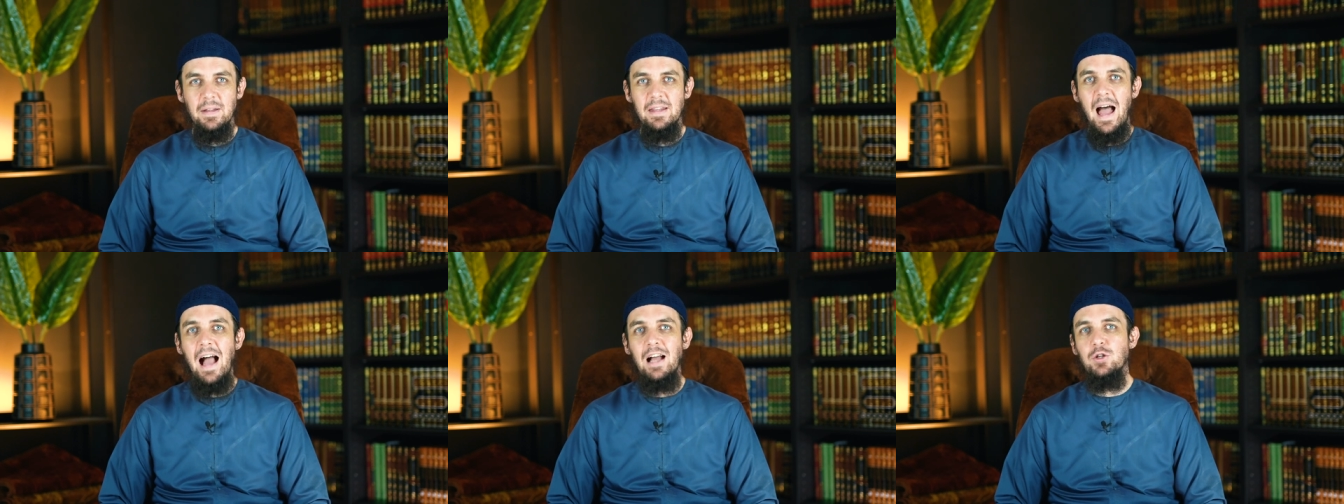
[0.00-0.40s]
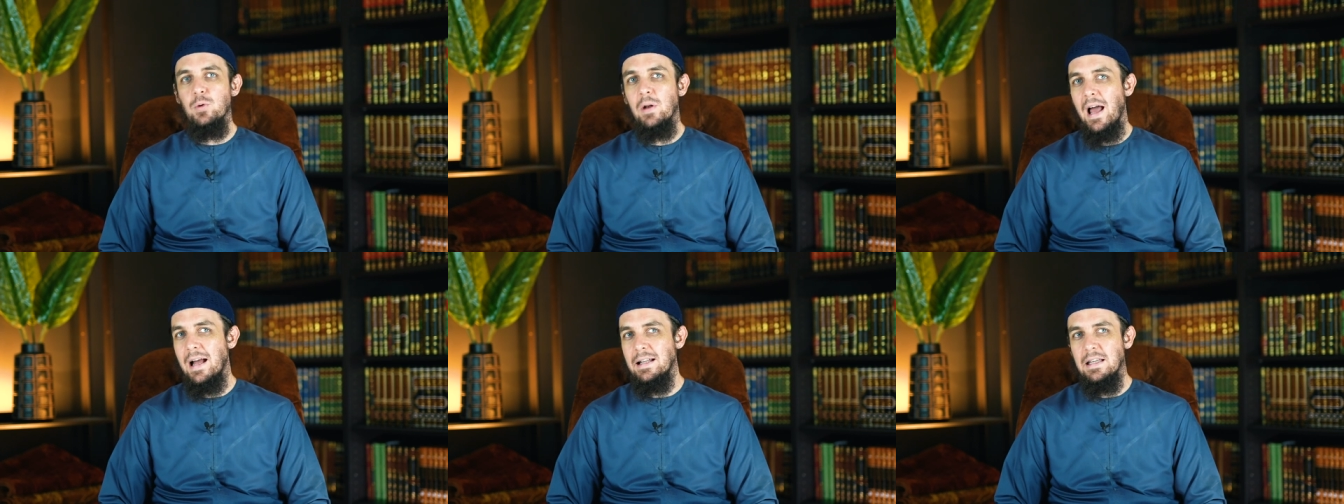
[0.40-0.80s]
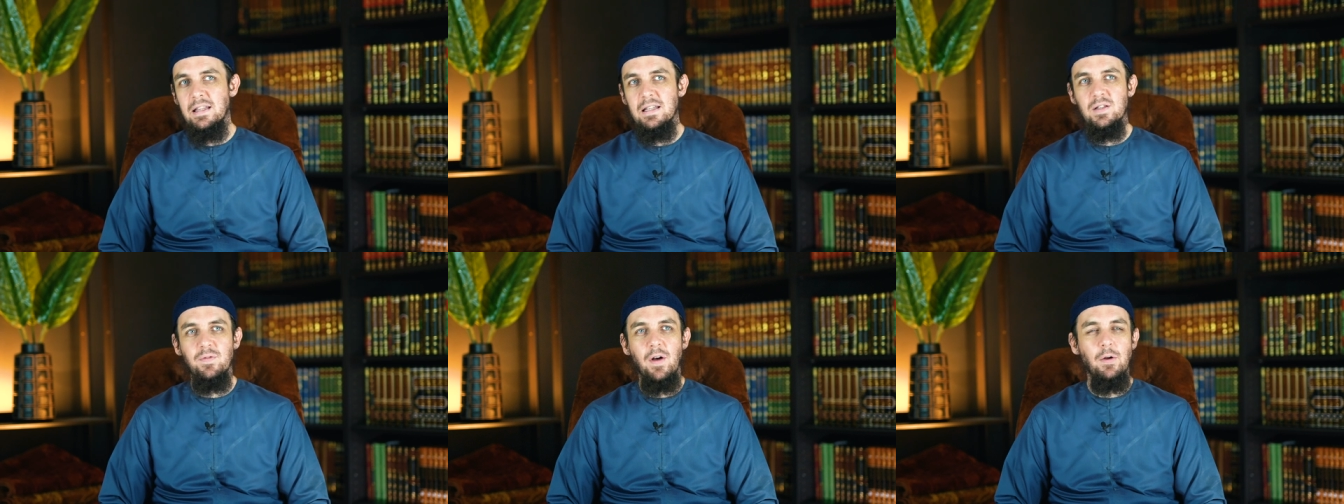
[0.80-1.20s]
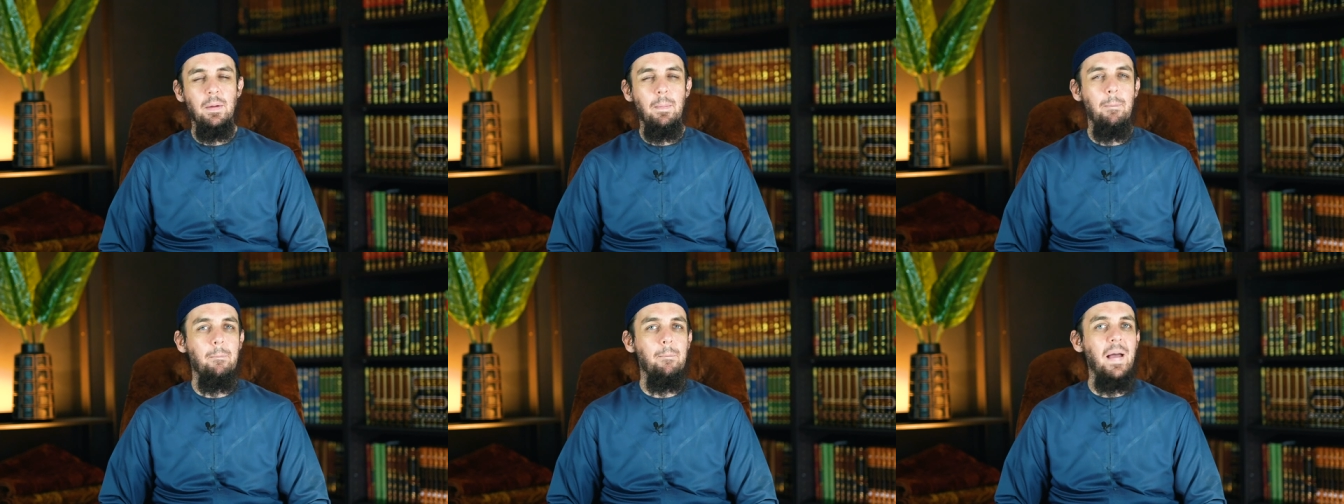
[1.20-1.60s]
The actual hadith is found
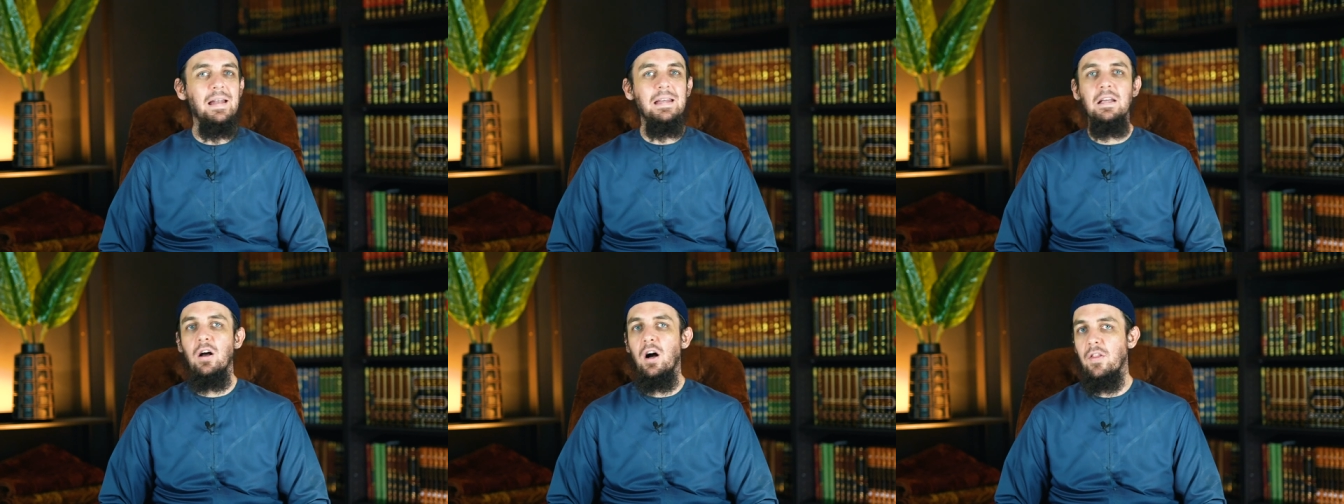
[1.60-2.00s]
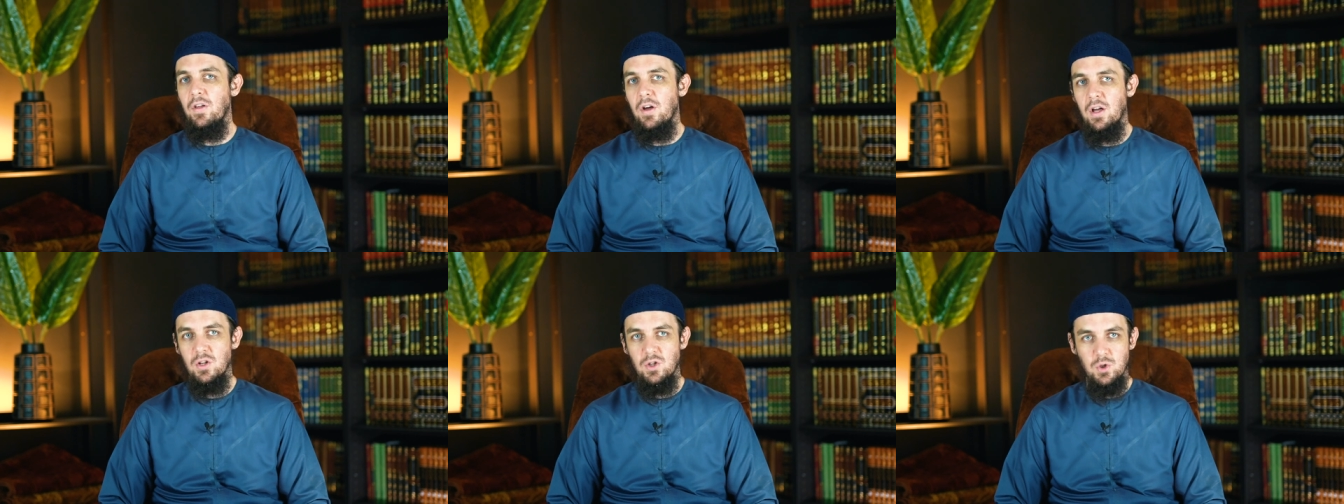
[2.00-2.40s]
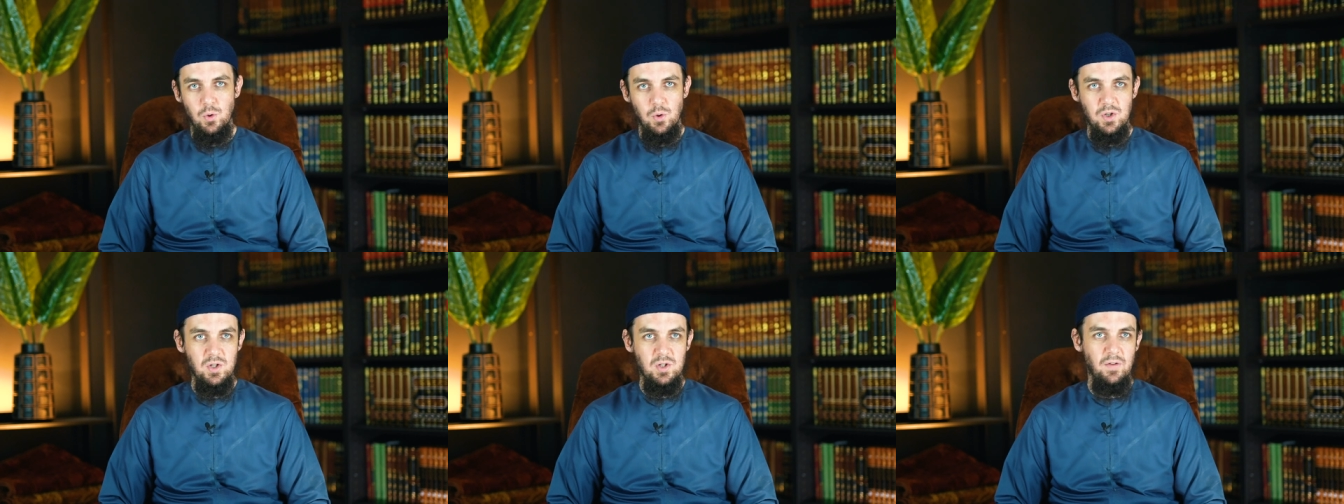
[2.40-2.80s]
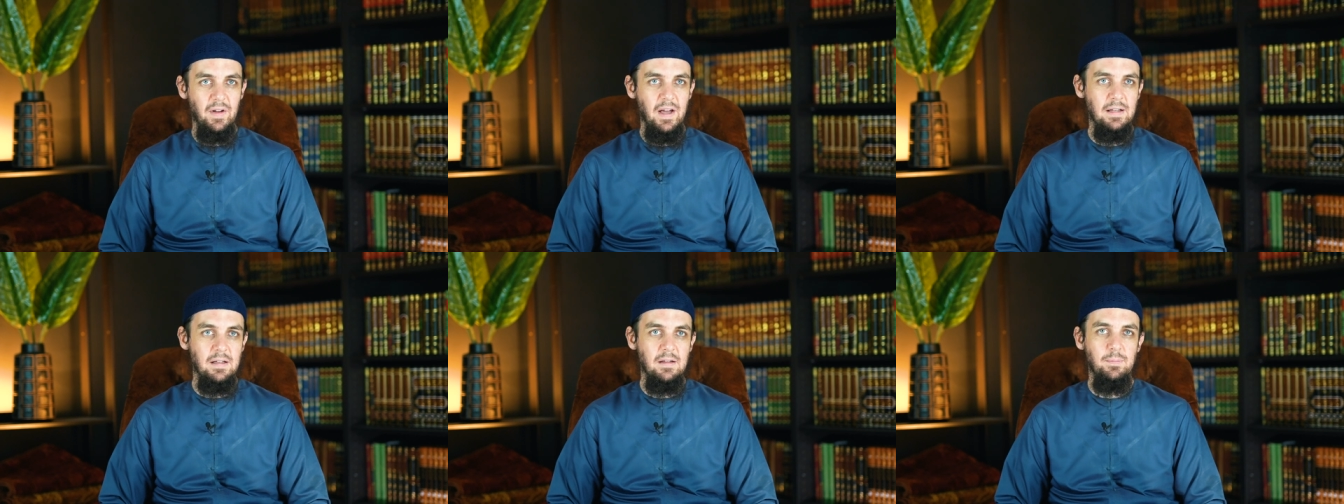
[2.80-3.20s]
in many other sources of
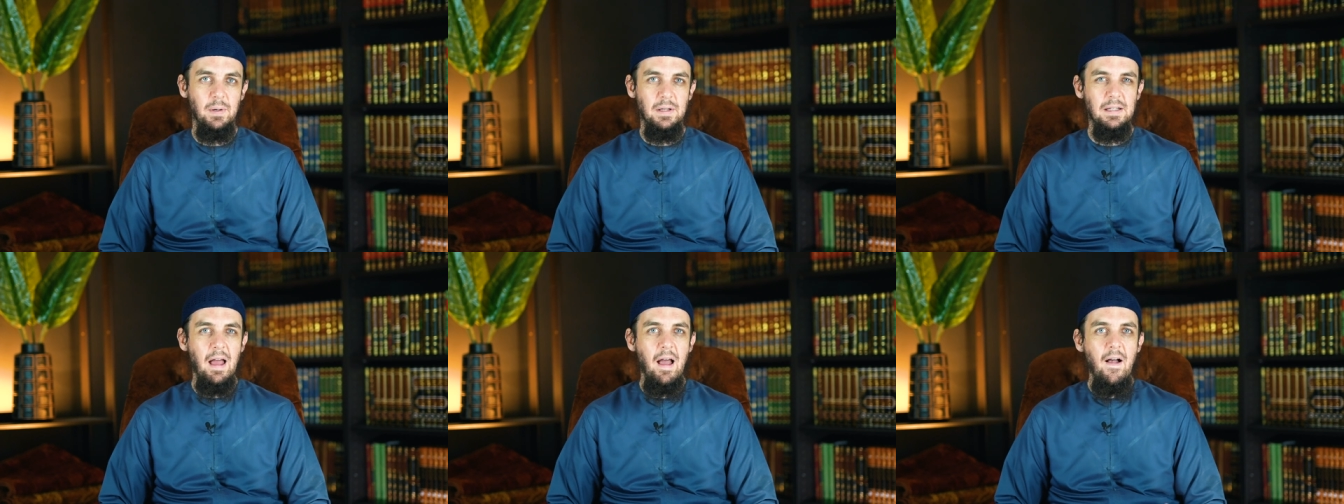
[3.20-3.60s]
hadith, but